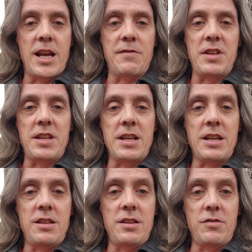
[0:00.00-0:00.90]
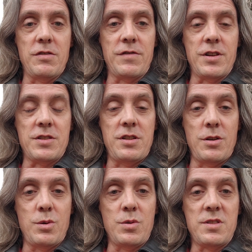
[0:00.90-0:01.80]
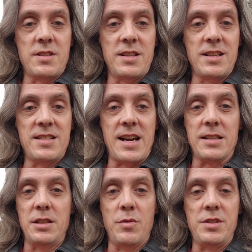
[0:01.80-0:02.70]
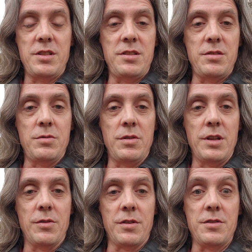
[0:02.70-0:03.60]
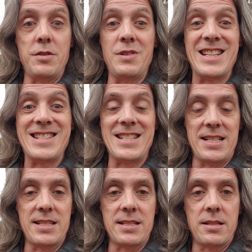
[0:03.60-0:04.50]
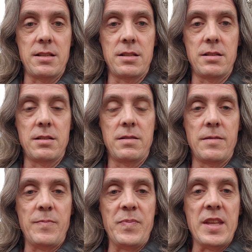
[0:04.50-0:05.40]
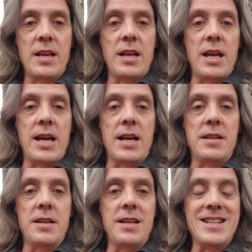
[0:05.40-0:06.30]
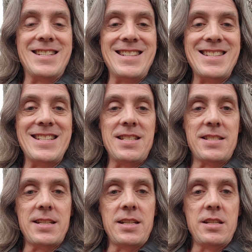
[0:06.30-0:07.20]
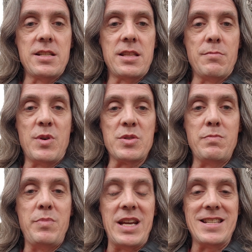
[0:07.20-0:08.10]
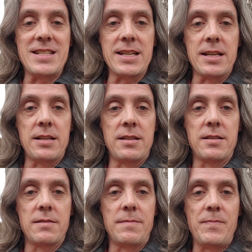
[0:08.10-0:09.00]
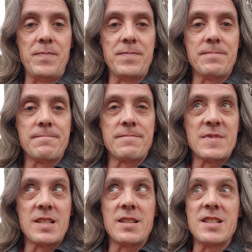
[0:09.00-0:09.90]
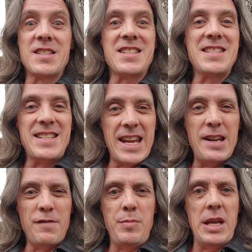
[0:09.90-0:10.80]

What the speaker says: Everything in the universe knows exactly what to do in order to exist. And existence is the most basic state of